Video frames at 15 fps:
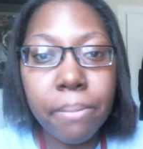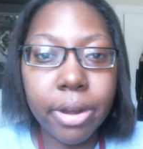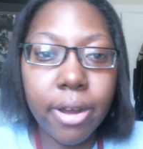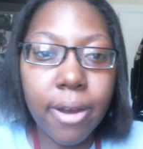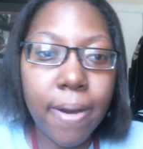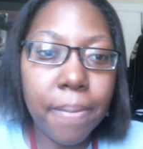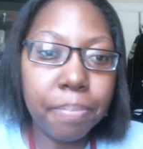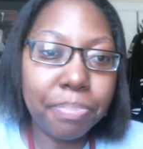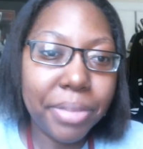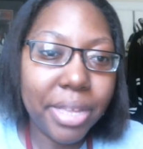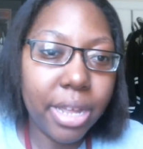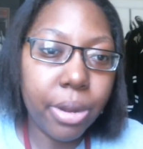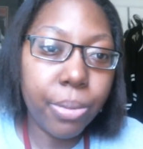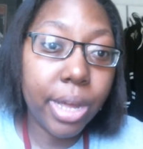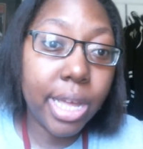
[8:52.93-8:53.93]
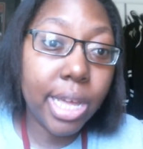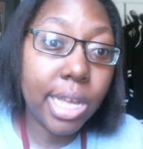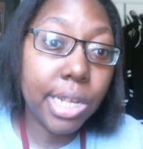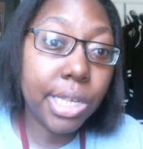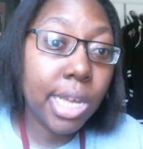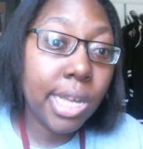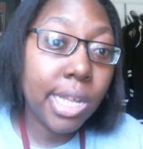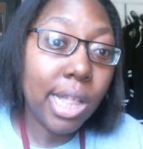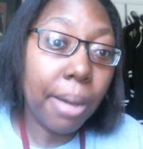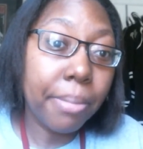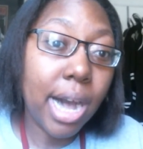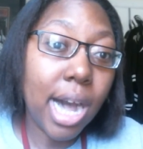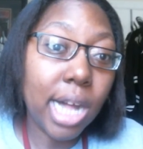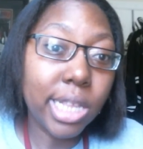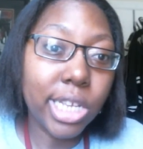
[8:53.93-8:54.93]
But um, anyways,
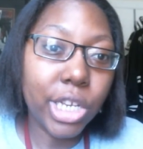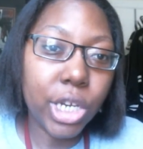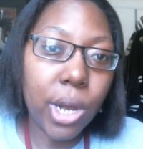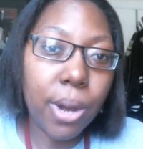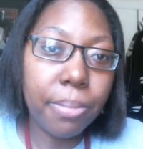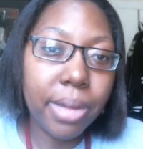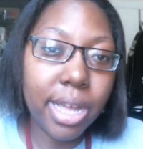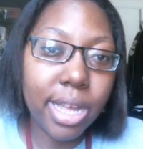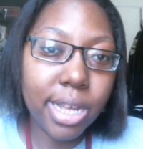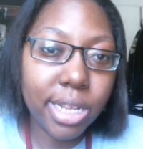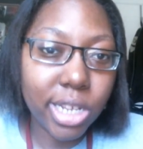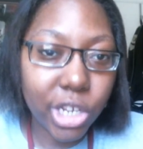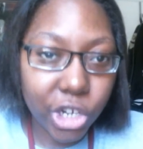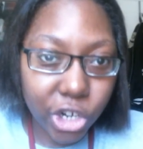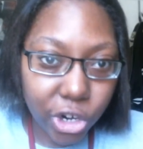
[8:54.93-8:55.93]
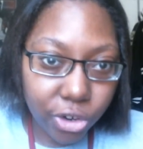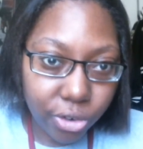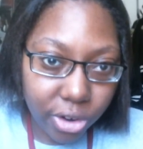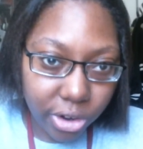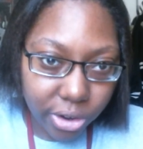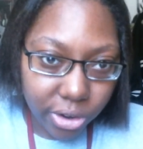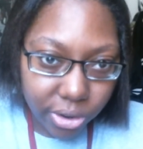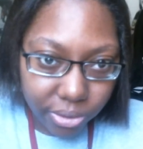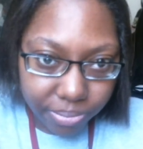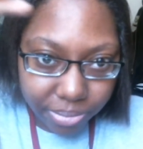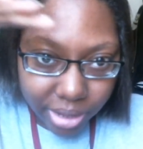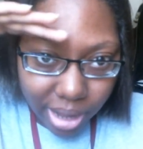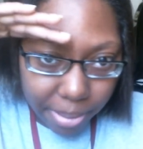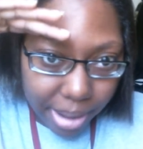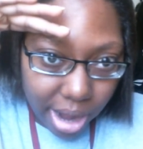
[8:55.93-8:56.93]
I'ma holler at y'all, man. This your girl, Crunk Girl.
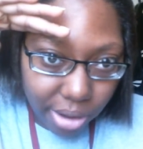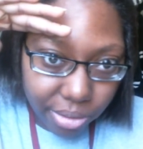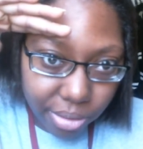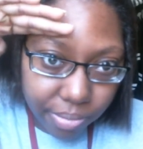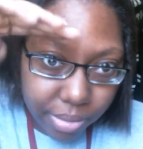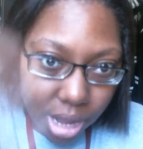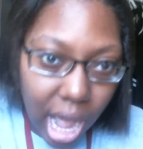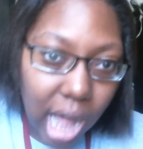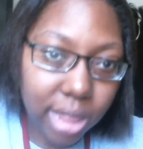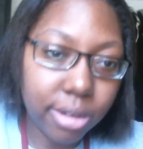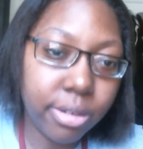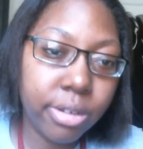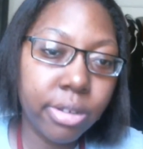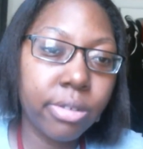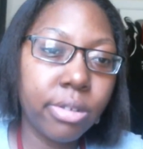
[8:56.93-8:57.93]
I'm out. Out.